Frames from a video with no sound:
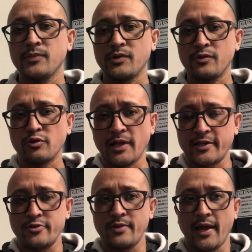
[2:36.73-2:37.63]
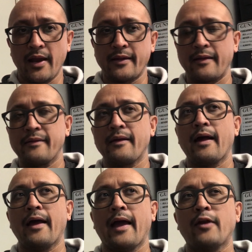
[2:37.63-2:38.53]
You're allowed to do that.
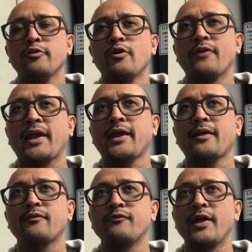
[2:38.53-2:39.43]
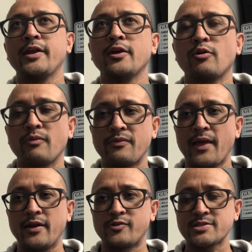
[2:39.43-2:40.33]
I don't know of any video
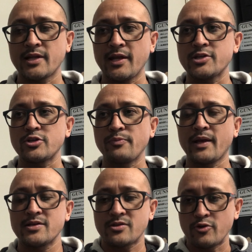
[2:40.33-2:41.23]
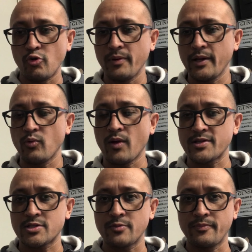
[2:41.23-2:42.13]
that addressed that issue because nobody wants
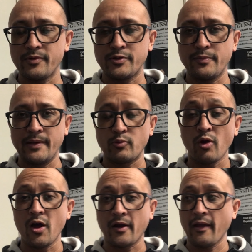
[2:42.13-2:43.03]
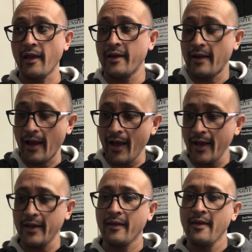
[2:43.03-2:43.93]
to be wrong. And
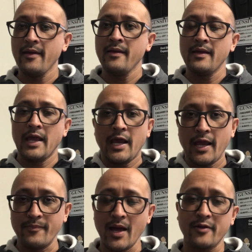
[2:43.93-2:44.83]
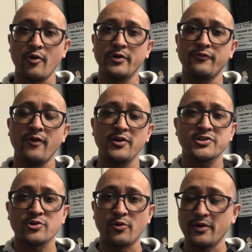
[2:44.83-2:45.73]
I am not going to fall
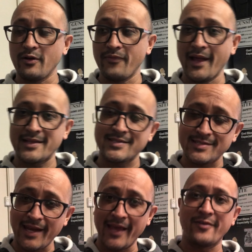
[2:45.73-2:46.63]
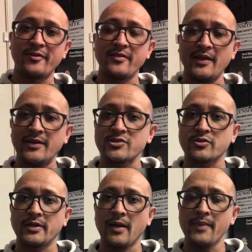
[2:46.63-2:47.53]
short of that standard in the
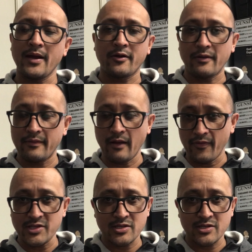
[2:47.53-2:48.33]
industry. I'm not on this.